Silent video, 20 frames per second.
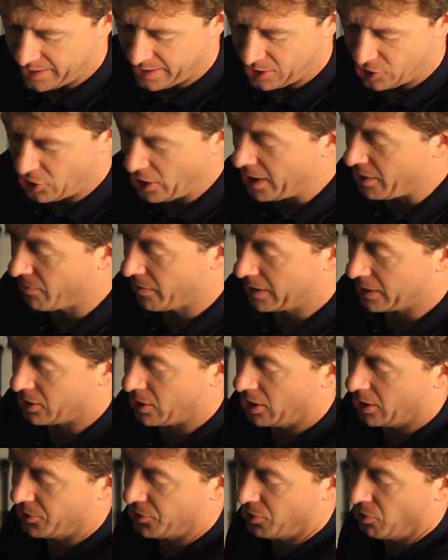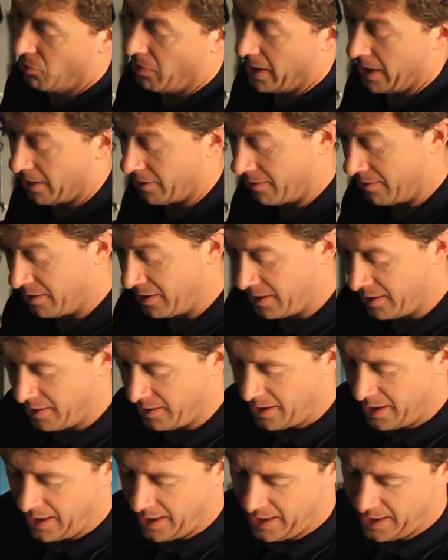the chain rings also wear.
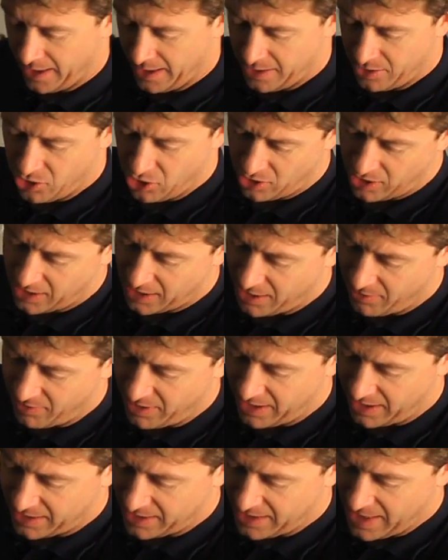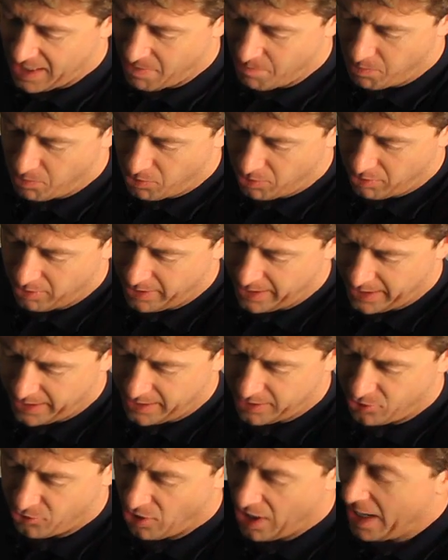And just to give you an example,
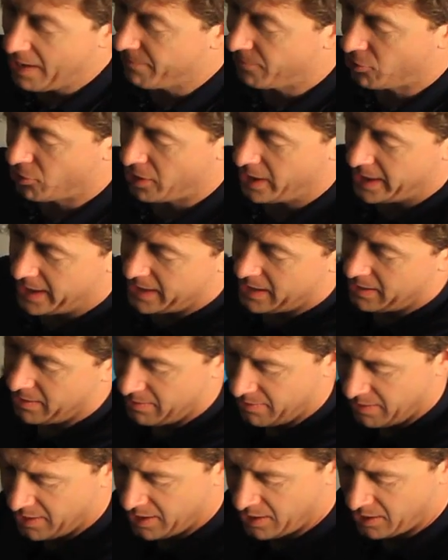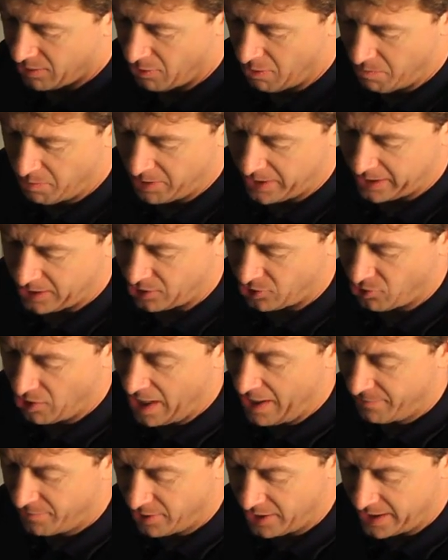a drivetrain, to replace a
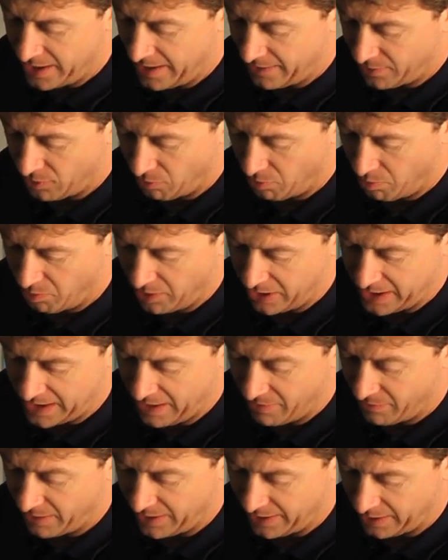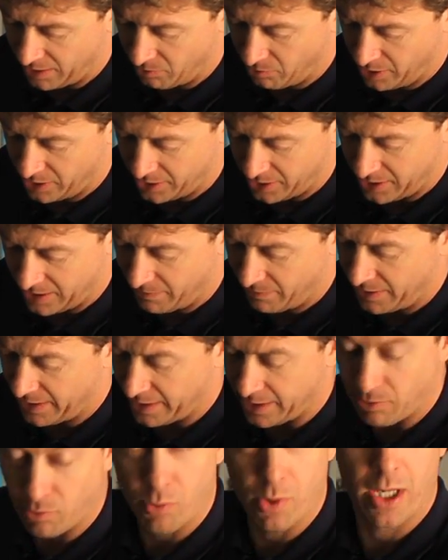drivetrain, you have to replace everything at once because
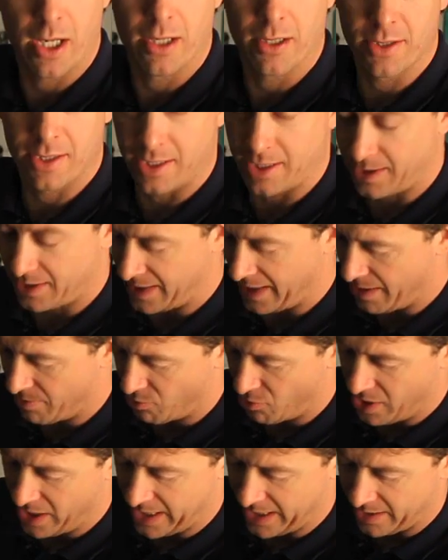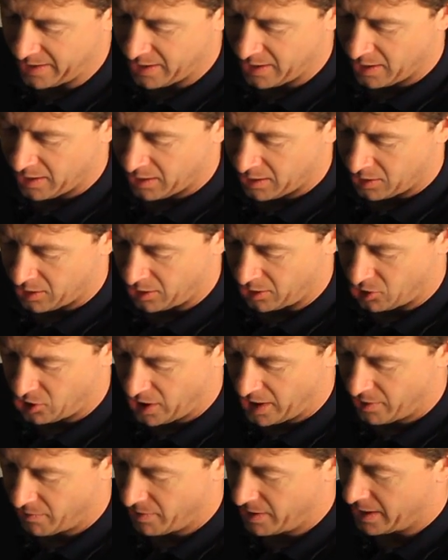everything wears at the same rate. So
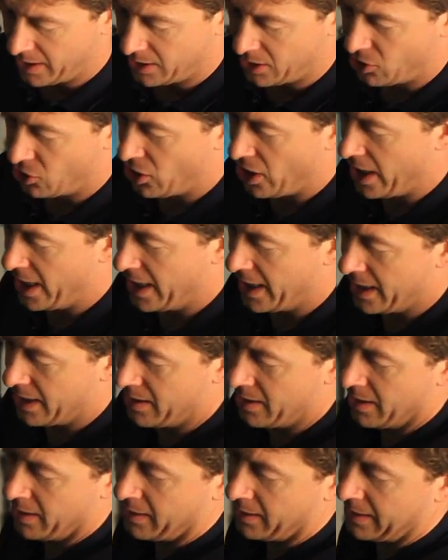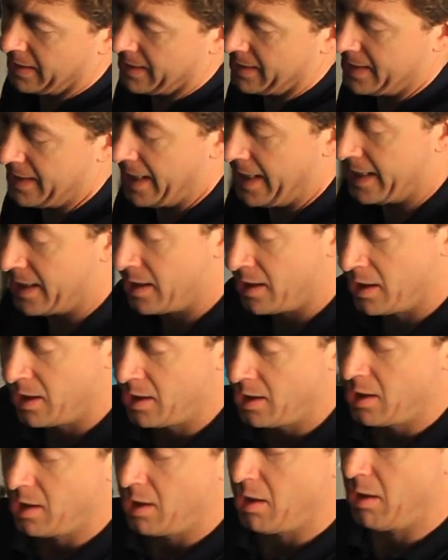chain rings, chain, cassette.
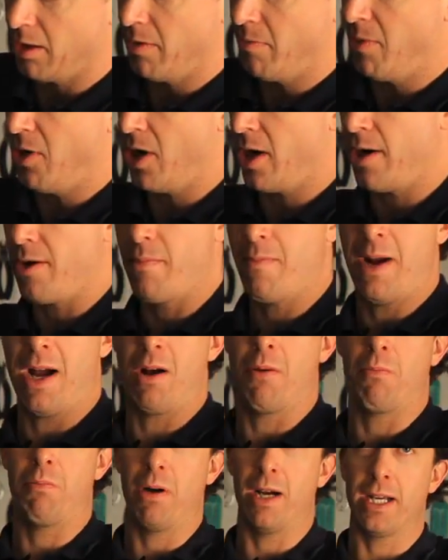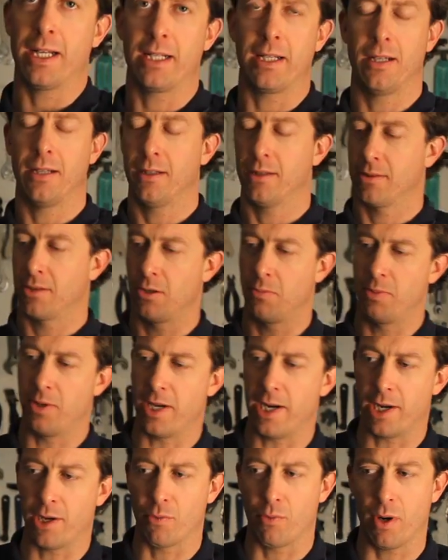On a modern mountain bike, could
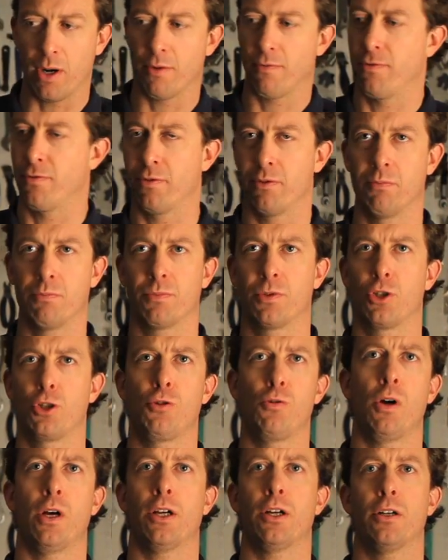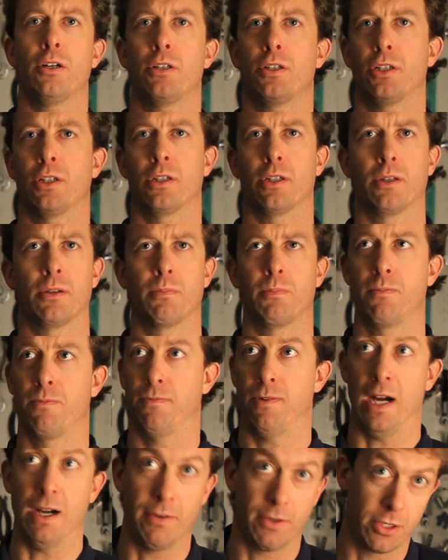be anywhere from $200 to
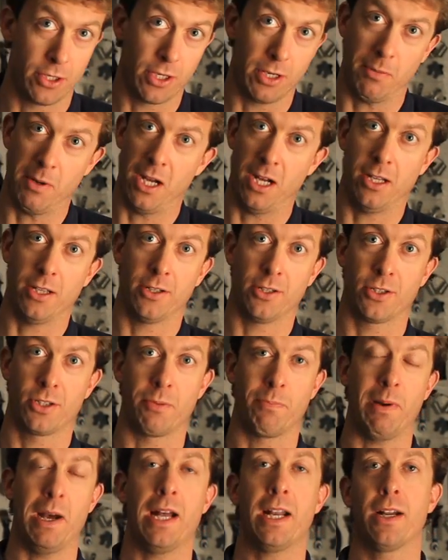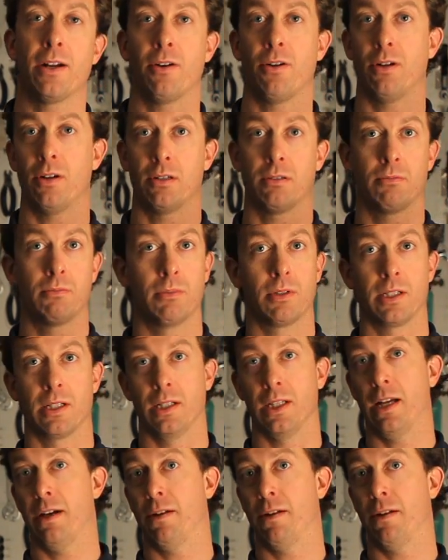$500 depending on the